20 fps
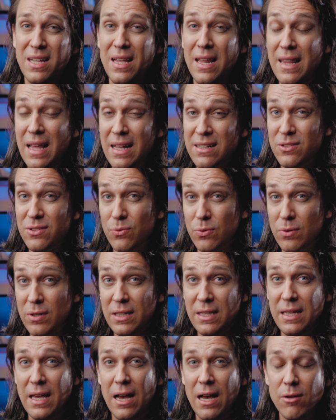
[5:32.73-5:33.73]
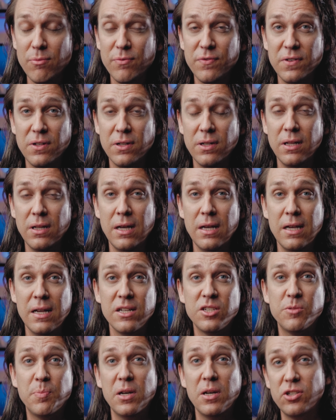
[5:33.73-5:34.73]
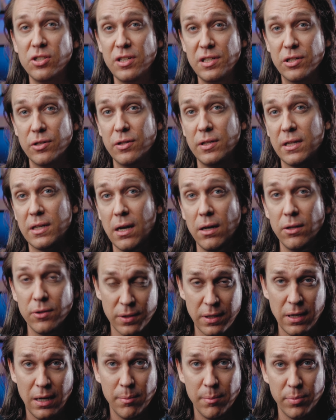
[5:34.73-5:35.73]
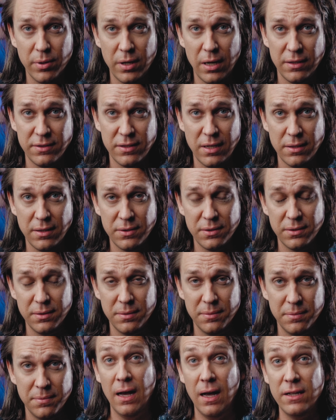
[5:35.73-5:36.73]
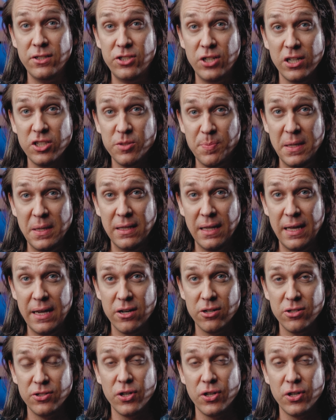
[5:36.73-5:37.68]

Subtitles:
and that's really helpful, especially during the color comp process. Adjustment layers